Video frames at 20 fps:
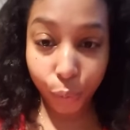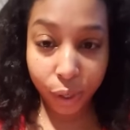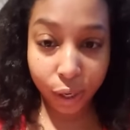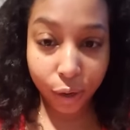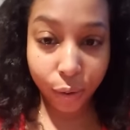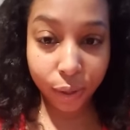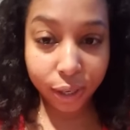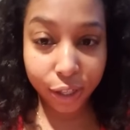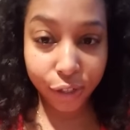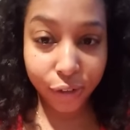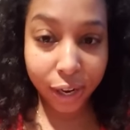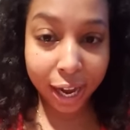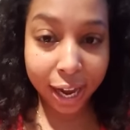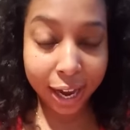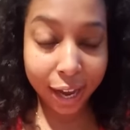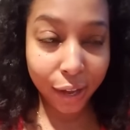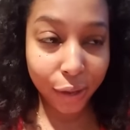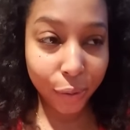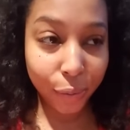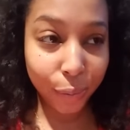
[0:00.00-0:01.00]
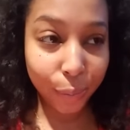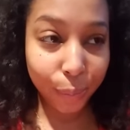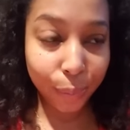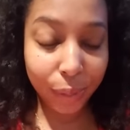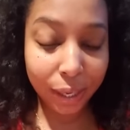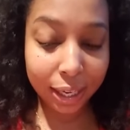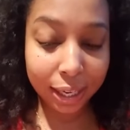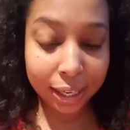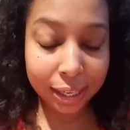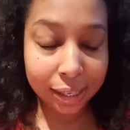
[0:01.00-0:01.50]
We're going to trial
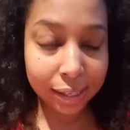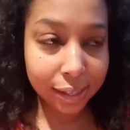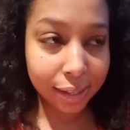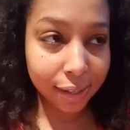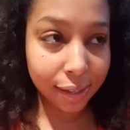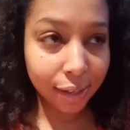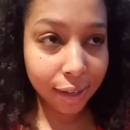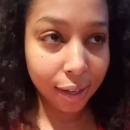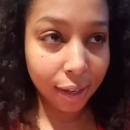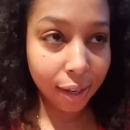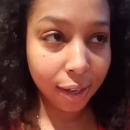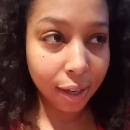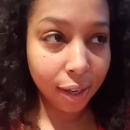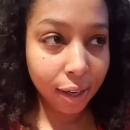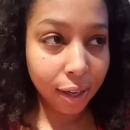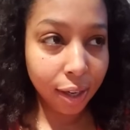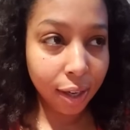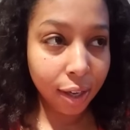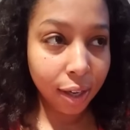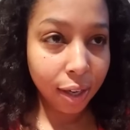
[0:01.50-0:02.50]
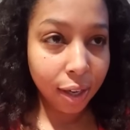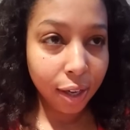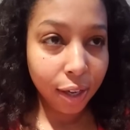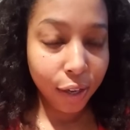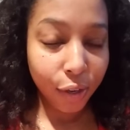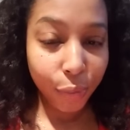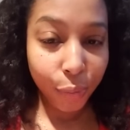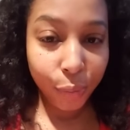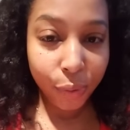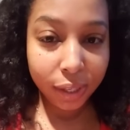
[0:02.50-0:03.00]
because
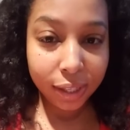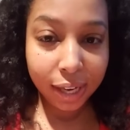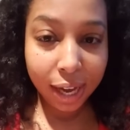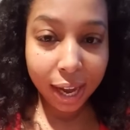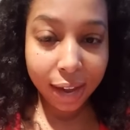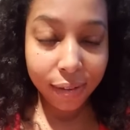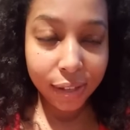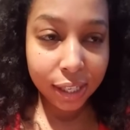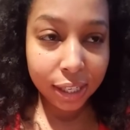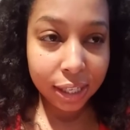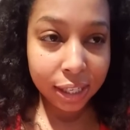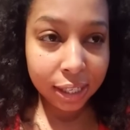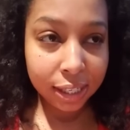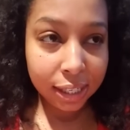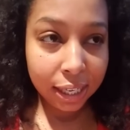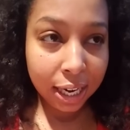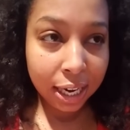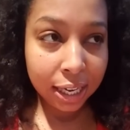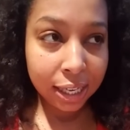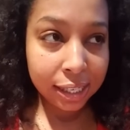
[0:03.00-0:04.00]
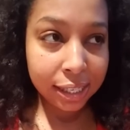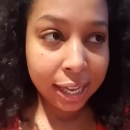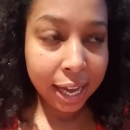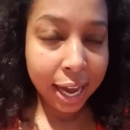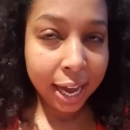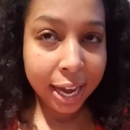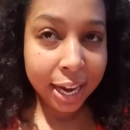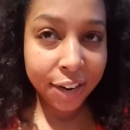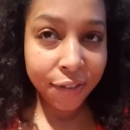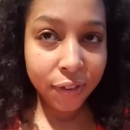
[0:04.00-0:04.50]
what y'all have to understand is
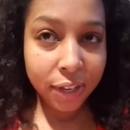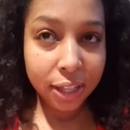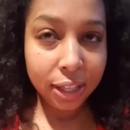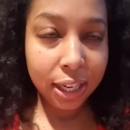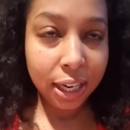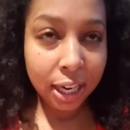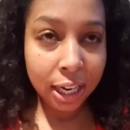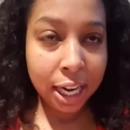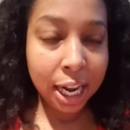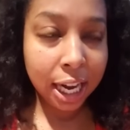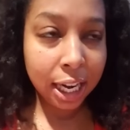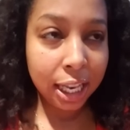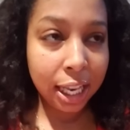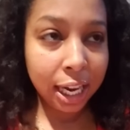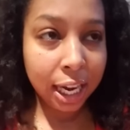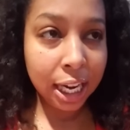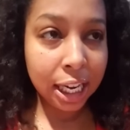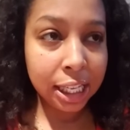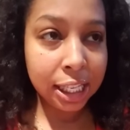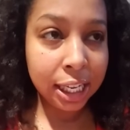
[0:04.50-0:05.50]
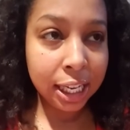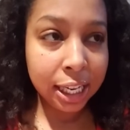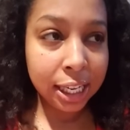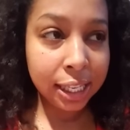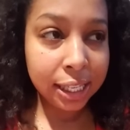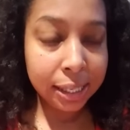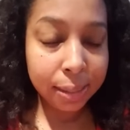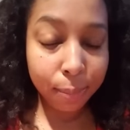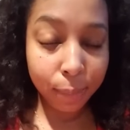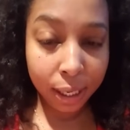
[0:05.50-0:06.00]
that everything that they
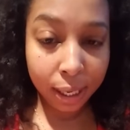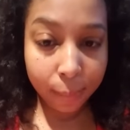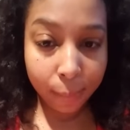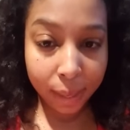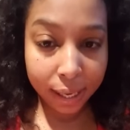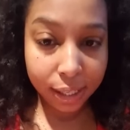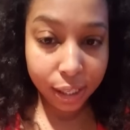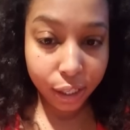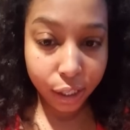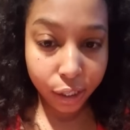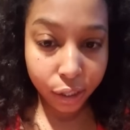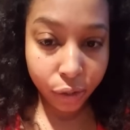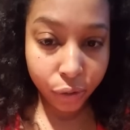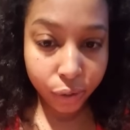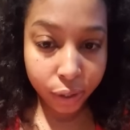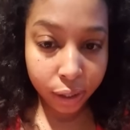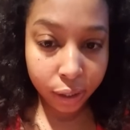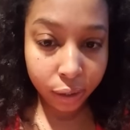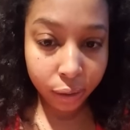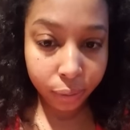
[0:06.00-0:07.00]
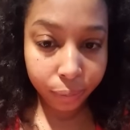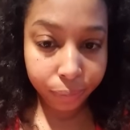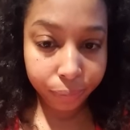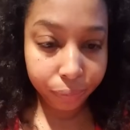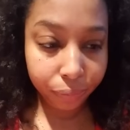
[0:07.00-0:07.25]
did to me and my children,